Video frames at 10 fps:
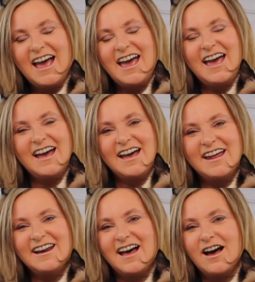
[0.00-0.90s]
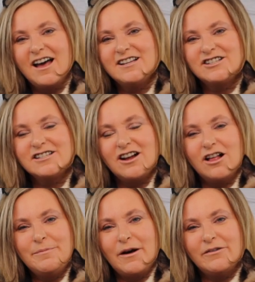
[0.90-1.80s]
And it's just
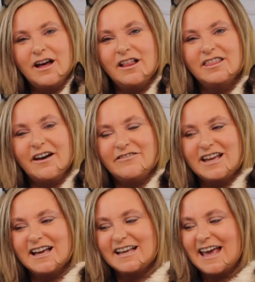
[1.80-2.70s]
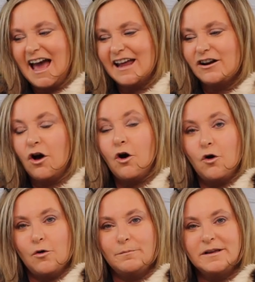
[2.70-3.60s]
all about a loving cat
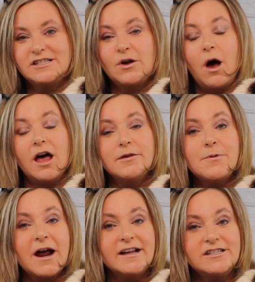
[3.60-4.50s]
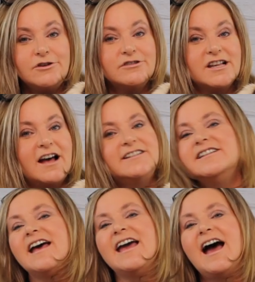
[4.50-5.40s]
home. So all the products you saw
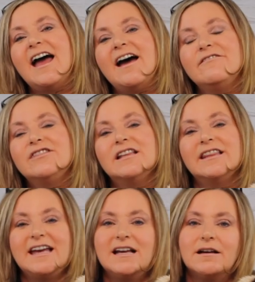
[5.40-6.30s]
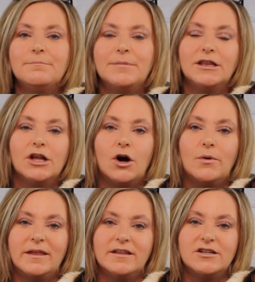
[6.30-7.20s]
today, I have the link
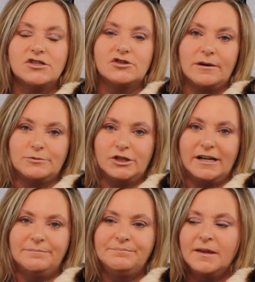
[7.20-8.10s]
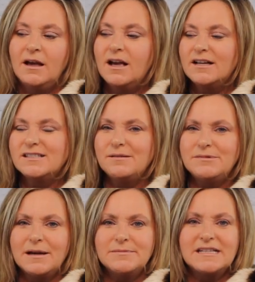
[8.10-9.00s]
below in the description, because
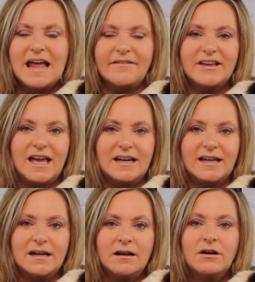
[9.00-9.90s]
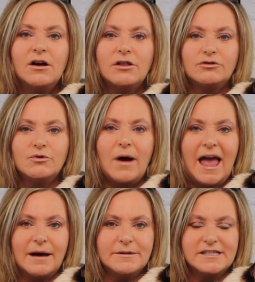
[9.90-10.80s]
sometimes navigating through
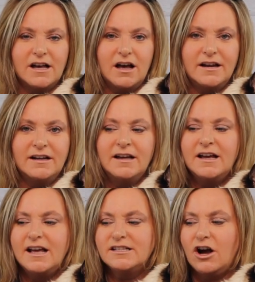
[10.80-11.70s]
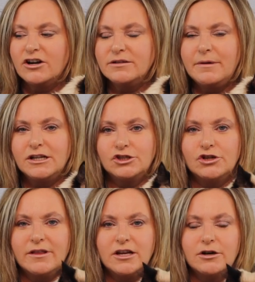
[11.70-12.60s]
Amazon, it's hard to make
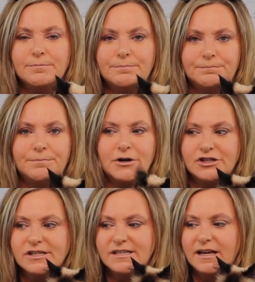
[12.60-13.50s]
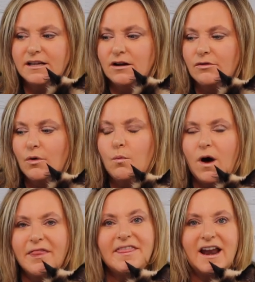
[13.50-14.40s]
sure that you're purchasing, you know, the
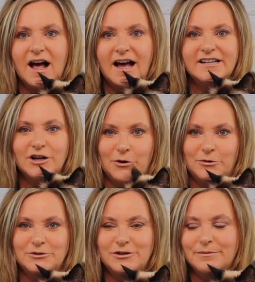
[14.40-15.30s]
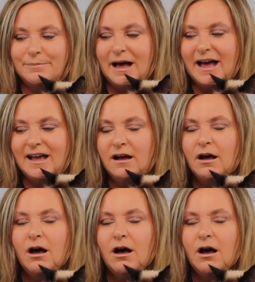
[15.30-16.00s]
one that I told you to buy.